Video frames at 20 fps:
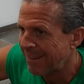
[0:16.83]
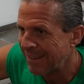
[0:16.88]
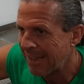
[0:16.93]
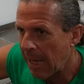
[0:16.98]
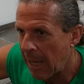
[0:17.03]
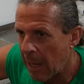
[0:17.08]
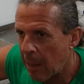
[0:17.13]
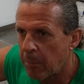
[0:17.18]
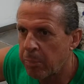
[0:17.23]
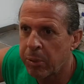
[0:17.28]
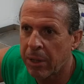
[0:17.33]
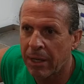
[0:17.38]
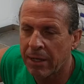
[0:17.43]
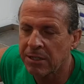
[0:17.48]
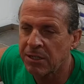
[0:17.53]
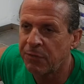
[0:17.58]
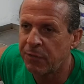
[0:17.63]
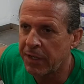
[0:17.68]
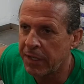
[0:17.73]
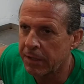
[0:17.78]

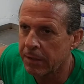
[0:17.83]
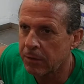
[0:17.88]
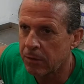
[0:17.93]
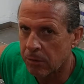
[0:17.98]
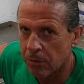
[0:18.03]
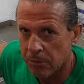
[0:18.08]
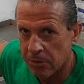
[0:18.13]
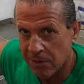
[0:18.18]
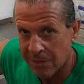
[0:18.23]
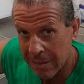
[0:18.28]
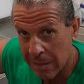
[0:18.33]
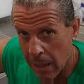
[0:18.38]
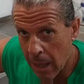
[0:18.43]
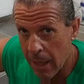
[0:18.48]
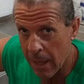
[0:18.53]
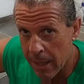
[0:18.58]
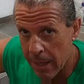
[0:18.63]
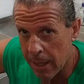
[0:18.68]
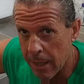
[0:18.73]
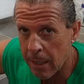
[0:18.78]
complex vehicles
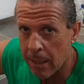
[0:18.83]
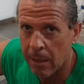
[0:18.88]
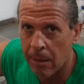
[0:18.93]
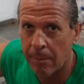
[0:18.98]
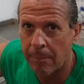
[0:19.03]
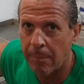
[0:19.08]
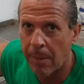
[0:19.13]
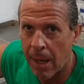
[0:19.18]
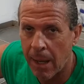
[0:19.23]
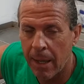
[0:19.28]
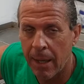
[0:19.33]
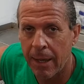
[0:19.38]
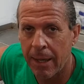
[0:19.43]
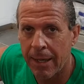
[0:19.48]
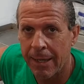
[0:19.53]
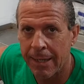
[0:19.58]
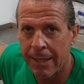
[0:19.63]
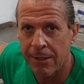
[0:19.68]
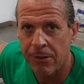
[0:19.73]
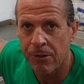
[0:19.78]
like
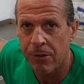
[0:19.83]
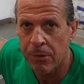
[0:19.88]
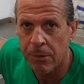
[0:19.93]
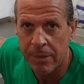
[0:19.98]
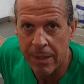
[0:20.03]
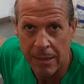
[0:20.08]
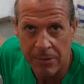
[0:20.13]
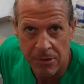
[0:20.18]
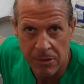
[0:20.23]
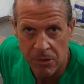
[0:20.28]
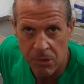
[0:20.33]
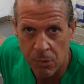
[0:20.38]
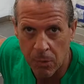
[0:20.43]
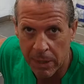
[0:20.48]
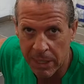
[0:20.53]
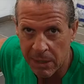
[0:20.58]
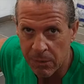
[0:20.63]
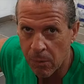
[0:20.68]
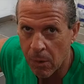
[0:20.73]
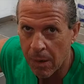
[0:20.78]
my
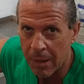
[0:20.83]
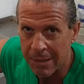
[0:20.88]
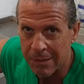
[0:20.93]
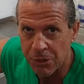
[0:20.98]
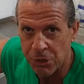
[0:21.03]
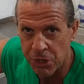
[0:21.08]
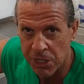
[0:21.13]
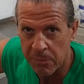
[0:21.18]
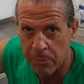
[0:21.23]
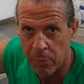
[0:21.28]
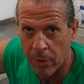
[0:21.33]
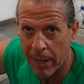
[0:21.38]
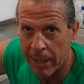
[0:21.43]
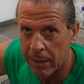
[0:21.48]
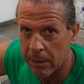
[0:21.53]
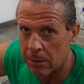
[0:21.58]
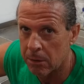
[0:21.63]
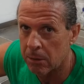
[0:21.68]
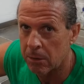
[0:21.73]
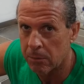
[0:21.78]
2021 Jeep
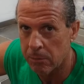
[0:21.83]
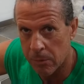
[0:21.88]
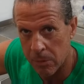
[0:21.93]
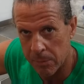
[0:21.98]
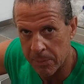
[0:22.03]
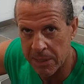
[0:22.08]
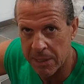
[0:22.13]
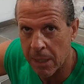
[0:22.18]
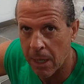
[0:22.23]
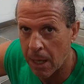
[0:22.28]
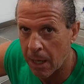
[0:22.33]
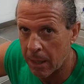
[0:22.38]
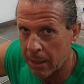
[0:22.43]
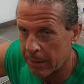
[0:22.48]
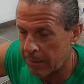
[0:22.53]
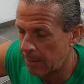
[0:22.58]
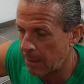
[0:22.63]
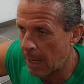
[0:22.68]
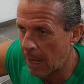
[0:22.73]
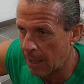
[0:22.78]
Wrangler
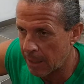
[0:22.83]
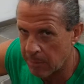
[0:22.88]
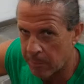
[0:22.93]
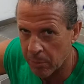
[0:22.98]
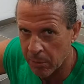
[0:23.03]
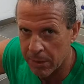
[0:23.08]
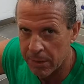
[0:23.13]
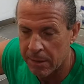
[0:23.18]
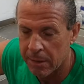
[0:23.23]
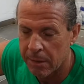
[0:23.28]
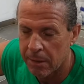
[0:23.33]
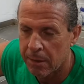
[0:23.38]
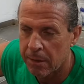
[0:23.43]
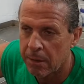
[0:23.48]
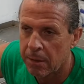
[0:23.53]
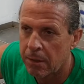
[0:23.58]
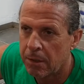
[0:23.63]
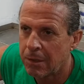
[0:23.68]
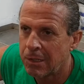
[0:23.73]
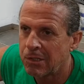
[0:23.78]
Rubicon Hybrid.
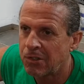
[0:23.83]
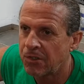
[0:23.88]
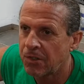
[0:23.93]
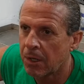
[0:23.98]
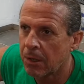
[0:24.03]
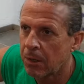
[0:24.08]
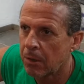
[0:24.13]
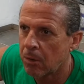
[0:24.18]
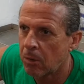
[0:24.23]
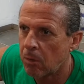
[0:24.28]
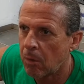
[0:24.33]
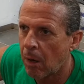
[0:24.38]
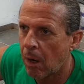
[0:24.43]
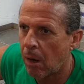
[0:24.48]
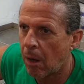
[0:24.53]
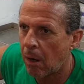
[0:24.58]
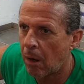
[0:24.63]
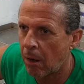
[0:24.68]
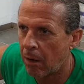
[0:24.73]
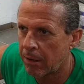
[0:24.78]
So
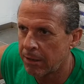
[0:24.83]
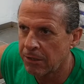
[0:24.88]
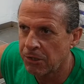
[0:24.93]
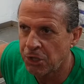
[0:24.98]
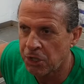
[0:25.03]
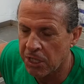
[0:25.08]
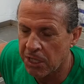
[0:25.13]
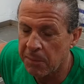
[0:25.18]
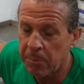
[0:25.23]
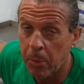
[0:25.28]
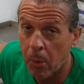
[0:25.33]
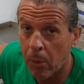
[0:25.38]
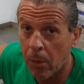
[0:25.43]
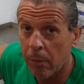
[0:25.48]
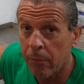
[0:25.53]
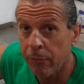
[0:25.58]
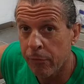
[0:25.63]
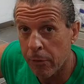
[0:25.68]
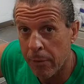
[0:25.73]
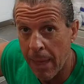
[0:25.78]
on a Jeep,
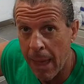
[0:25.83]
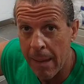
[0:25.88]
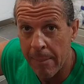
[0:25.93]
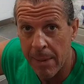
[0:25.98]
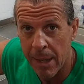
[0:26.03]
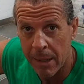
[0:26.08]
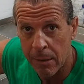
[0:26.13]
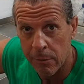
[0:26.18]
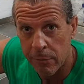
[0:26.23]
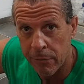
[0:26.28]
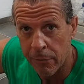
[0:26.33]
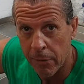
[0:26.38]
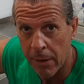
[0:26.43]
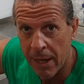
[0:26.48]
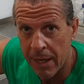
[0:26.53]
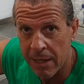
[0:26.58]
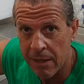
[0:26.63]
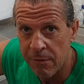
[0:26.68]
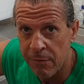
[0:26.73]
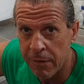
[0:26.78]
or for that matter, for
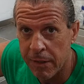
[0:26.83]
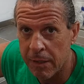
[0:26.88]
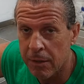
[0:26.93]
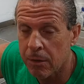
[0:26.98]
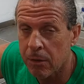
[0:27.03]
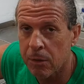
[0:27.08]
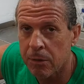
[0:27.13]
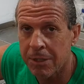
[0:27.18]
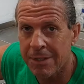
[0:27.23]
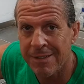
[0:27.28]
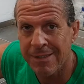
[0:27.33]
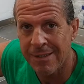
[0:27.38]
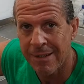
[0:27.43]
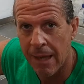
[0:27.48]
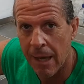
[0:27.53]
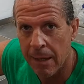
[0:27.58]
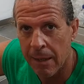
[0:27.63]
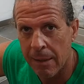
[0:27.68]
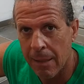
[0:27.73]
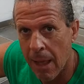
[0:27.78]
any vehicle that's
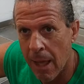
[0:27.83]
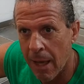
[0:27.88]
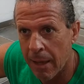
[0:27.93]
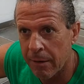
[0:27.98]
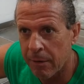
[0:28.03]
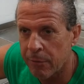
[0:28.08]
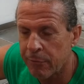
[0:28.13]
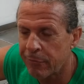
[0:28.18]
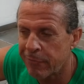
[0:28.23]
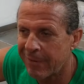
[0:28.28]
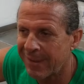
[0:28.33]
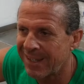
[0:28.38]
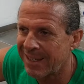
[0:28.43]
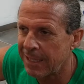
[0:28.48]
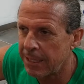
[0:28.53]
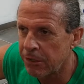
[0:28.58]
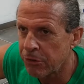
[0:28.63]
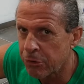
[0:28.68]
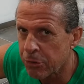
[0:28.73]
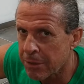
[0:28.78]
got a lot of
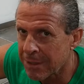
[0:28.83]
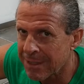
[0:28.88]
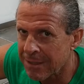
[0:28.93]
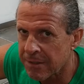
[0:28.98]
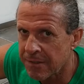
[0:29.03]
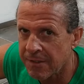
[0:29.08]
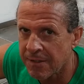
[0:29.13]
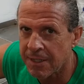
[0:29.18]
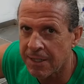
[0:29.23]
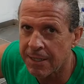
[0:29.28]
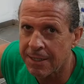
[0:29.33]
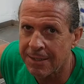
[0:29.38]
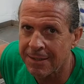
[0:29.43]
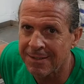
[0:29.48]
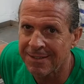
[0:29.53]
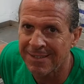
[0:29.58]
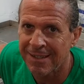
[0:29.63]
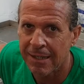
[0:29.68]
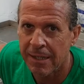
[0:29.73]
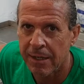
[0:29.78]

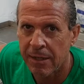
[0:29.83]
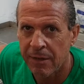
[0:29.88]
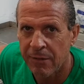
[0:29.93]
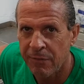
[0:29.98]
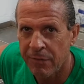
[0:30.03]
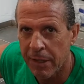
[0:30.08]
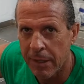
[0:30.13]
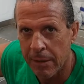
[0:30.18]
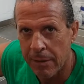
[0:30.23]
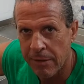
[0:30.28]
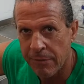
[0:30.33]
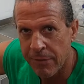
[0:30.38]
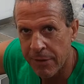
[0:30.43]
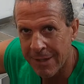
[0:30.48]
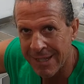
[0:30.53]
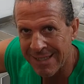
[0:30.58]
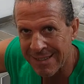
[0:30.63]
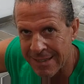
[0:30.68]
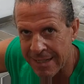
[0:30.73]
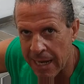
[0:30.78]
intricacies, very,
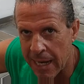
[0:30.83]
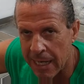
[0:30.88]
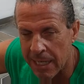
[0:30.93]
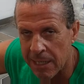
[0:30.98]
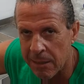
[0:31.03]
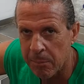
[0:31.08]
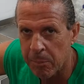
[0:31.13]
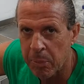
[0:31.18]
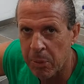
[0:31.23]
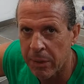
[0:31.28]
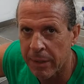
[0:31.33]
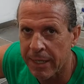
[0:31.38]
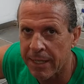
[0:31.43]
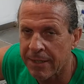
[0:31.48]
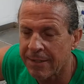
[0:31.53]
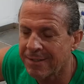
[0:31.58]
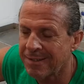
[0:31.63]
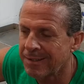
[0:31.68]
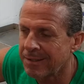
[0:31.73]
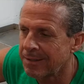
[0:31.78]
very tight
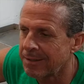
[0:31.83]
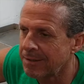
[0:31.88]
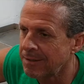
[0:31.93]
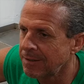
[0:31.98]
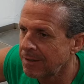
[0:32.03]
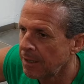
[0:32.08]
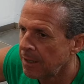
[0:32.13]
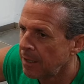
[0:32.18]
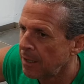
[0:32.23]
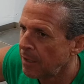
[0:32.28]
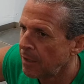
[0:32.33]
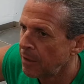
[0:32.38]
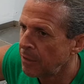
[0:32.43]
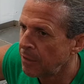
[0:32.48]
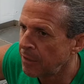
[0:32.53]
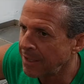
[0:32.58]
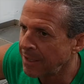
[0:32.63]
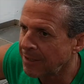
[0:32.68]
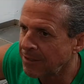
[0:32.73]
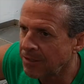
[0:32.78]
places,
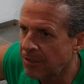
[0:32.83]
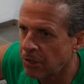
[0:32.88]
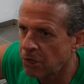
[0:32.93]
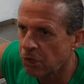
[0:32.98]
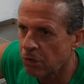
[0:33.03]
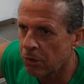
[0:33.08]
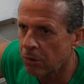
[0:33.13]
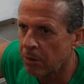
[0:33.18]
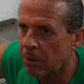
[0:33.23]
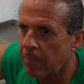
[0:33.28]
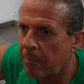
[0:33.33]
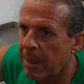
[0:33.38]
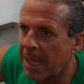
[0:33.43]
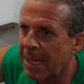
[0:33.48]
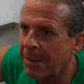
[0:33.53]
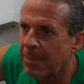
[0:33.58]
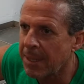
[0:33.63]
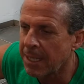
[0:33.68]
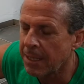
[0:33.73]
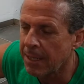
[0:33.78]
things that you're going to
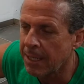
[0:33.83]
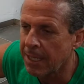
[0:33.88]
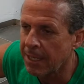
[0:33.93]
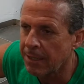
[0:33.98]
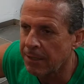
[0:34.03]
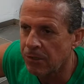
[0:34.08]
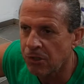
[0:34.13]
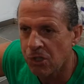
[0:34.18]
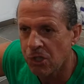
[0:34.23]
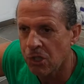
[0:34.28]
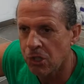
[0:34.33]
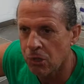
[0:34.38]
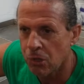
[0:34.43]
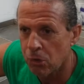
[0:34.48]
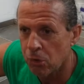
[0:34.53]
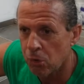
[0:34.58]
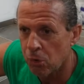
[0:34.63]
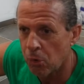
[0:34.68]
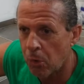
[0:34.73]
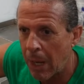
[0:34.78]
maybe need
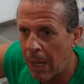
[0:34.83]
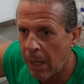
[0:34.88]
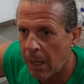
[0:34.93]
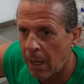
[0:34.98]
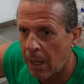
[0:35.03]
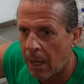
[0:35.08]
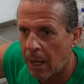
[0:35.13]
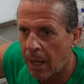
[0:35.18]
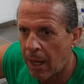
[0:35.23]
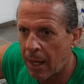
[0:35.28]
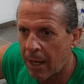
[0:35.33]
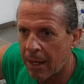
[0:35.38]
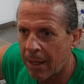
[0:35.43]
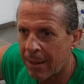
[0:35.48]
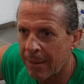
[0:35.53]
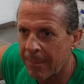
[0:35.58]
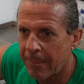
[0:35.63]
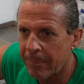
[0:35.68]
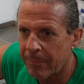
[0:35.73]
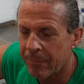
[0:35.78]
to
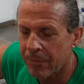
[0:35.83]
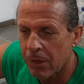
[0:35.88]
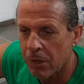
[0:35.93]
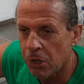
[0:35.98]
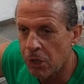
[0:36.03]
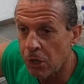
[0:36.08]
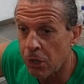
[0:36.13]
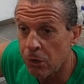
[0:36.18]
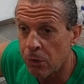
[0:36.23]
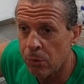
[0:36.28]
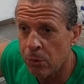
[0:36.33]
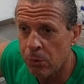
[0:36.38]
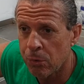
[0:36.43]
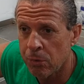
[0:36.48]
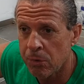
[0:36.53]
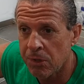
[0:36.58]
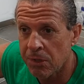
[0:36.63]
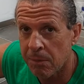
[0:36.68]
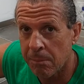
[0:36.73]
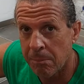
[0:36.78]

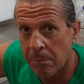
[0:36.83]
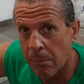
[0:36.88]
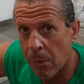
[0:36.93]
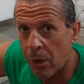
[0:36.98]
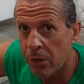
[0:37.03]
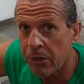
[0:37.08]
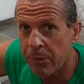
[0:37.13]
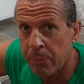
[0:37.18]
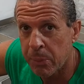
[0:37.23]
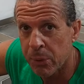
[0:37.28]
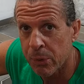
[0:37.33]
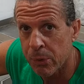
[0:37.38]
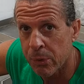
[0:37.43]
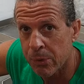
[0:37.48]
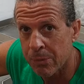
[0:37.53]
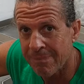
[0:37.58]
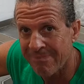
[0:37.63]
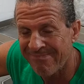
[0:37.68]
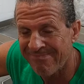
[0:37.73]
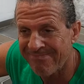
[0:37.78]
use
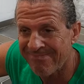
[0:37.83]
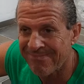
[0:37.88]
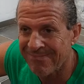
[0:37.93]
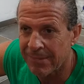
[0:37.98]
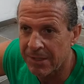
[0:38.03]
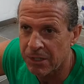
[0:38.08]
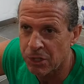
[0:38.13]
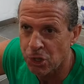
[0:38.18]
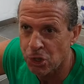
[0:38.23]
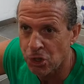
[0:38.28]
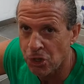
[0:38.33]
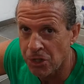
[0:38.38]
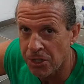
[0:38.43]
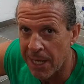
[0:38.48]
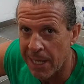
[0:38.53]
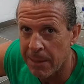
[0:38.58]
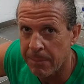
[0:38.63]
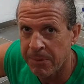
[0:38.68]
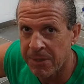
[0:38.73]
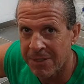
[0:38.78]
multiple
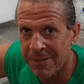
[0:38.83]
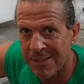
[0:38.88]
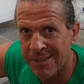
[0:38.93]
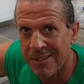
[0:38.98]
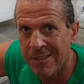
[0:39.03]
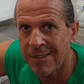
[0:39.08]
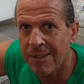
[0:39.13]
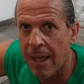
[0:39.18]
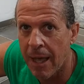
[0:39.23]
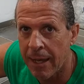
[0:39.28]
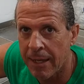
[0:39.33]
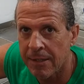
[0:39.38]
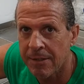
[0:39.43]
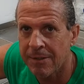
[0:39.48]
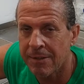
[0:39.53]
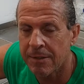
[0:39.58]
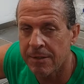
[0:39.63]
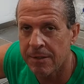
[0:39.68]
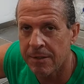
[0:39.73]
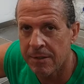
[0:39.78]
shapes and
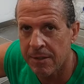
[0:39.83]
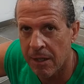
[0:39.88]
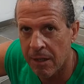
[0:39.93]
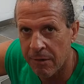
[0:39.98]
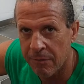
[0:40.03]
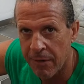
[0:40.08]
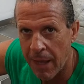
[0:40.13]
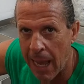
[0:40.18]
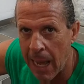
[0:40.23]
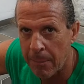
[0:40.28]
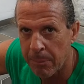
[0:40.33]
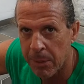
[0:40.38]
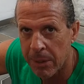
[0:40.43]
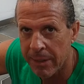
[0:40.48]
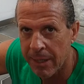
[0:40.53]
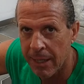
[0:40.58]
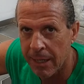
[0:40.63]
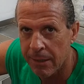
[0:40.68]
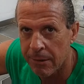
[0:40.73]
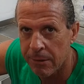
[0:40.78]
sizes of
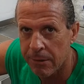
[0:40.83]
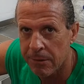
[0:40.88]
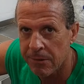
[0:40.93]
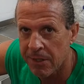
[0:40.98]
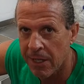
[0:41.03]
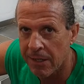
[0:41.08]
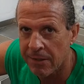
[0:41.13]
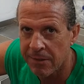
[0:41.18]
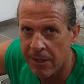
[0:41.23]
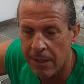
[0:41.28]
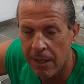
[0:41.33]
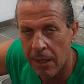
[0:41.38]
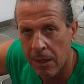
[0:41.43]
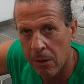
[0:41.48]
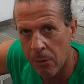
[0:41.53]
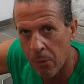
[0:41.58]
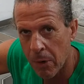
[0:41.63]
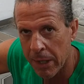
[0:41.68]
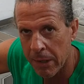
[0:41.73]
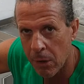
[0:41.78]
applicators, as I
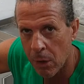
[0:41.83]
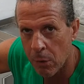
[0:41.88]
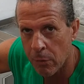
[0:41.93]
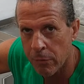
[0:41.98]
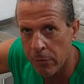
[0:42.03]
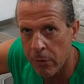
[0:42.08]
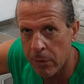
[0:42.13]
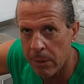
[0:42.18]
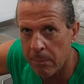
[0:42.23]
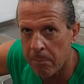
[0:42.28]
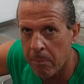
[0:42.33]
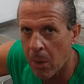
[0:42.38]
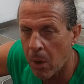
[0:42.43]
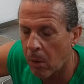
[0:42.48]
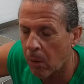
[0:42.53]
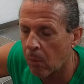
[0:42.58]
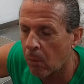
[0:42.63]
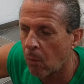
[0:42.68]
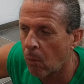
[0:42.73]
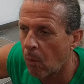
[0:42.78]
kind of went over in
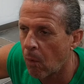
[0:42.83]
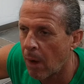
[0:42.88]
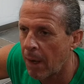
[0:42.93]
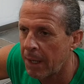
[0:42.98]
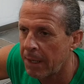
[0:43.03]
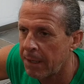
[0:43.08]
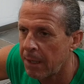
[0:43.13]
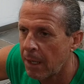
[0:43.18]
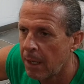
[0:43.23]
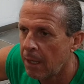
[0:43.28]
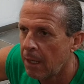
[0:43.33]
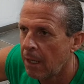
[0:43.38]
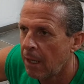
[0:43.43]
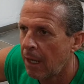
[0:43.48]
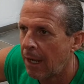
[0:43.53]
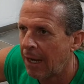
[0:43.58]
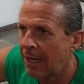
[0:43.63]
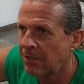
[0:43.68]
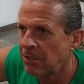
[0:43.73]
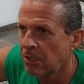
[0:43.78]
part one.
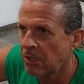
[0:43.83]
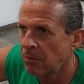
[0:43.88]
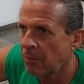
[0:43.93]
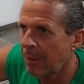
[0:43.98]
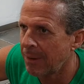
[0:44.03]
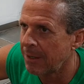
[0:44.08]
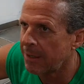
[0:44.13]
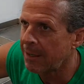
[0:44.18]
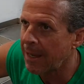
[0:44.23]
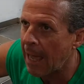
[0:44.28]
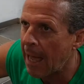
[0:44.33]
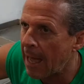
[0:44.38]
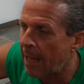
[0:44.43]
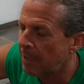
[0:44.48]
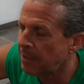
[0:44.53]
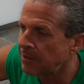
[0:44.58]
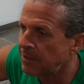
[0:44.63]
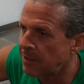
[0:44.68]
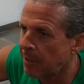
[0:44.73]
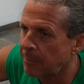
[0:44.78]
I just wanted to
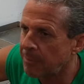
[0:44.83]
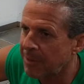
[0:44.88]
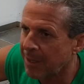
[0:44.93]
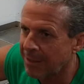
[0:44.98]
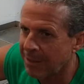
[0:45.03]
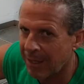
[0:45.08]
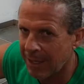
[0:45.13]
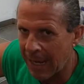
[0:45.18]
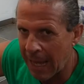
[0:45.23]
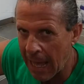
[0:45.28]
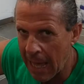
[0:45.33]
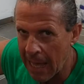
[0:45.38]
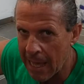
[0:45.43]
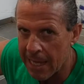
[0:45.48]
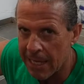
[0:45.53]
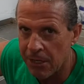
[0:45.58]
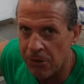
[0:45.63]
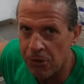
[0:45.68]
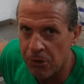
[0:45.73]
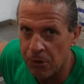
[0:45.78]
add something that
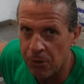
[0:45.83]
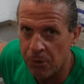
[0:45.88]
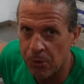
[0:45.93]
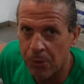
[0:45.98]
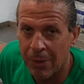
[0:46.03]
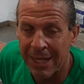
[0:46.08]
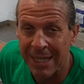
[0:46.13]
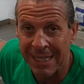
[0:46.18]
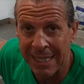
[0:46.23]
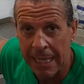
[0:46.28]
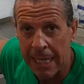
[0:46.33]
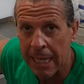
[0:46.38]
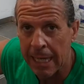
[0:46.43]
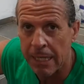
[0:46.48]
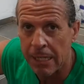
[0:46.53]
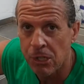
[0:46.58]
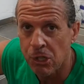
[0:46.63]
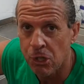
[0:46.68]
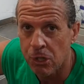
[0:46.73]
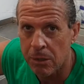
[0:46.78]
I do
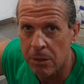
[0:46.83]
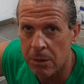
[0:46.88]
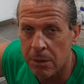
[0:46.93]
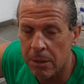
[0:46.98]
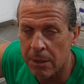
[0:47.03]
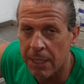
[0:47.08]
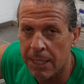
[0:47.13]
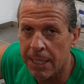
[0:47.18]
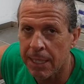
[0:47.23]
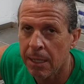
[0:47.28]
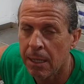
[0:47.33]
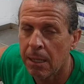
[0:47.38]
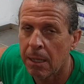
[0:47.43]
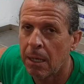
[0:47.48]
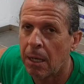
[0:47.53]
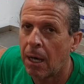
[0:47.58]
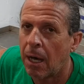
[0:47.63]
occasionally